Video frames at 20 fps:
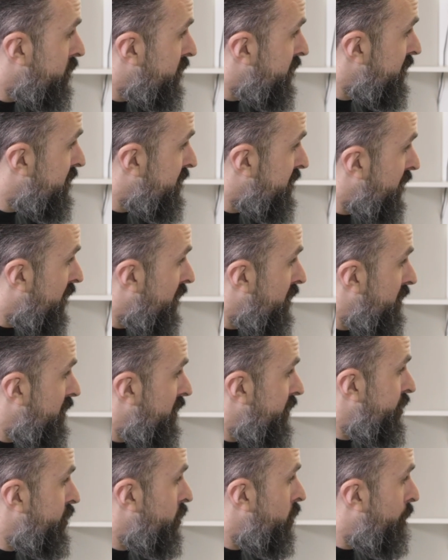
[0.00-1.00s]
sister.
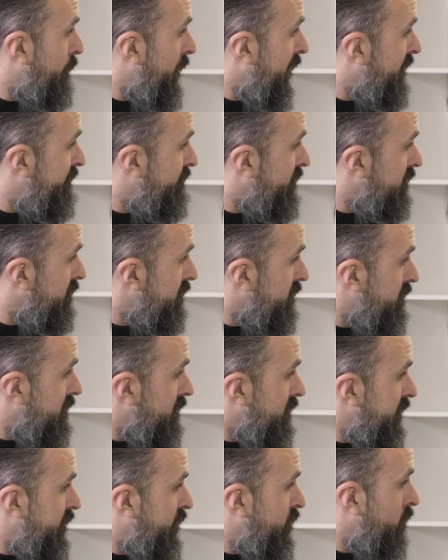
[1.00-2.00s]
It's your parents.
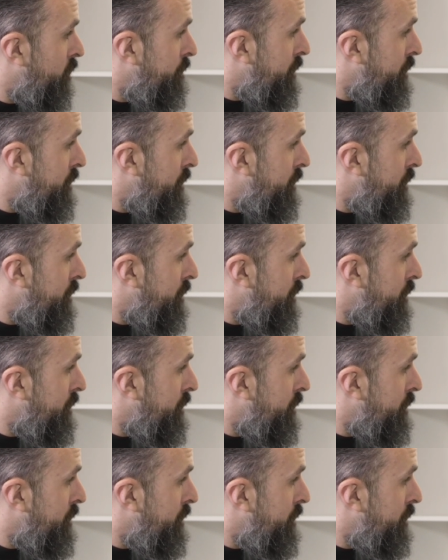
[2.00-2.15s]
It's your